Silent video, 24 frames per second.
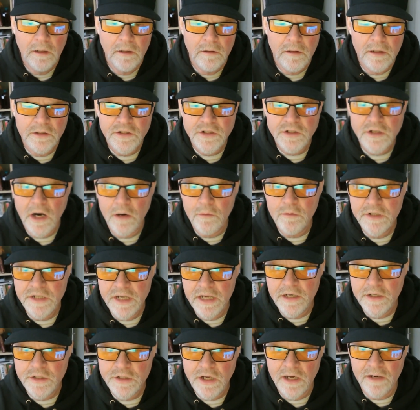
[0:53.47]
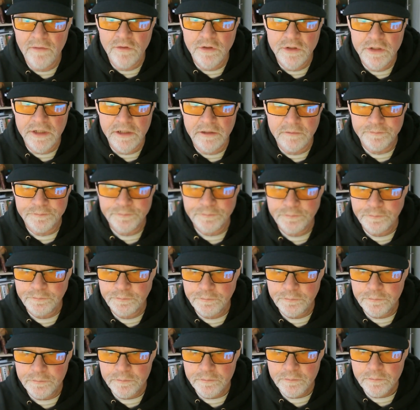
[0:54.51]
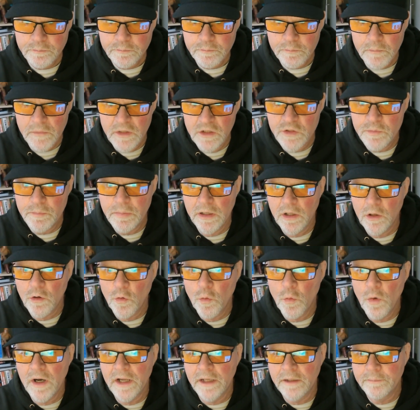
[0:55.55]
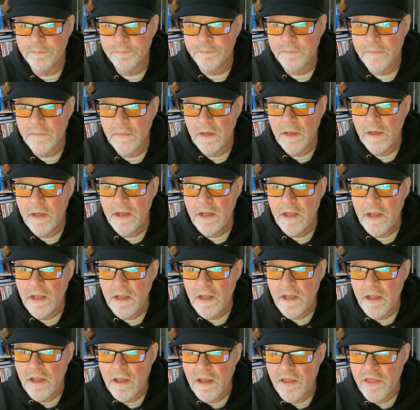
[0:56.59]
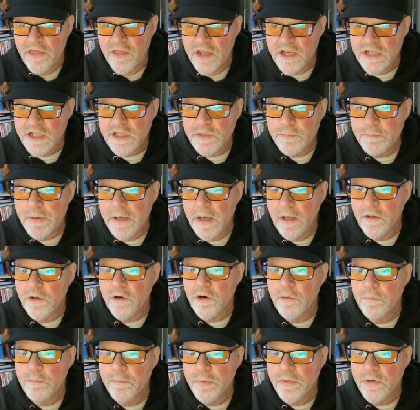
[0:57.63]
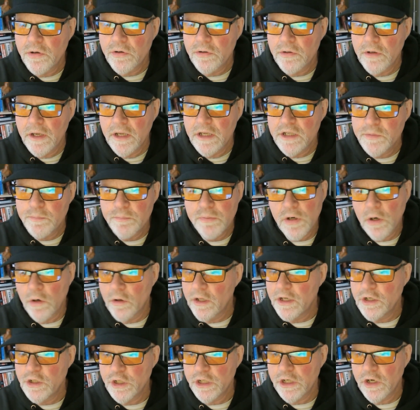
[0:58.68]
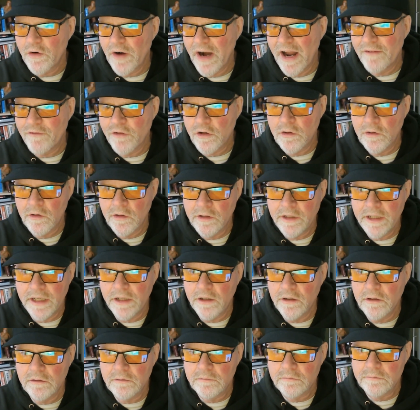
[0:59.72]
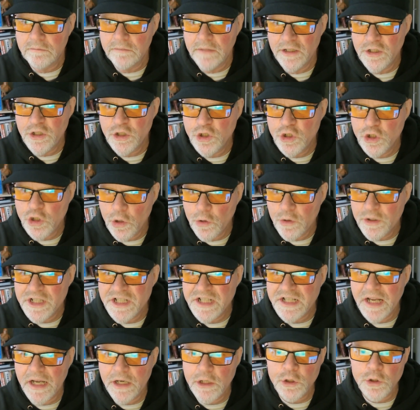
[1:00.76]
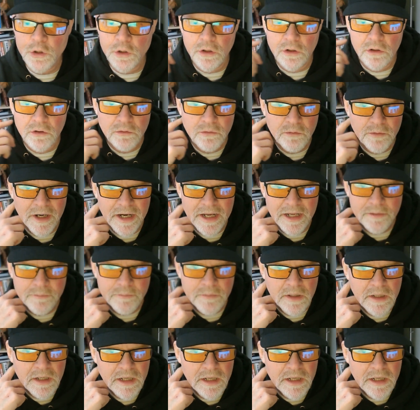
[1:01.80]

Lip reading: Let's start with data sovereignty. It's pillar one. This pillar is purely geographical and legal. It's jurisdictional, right?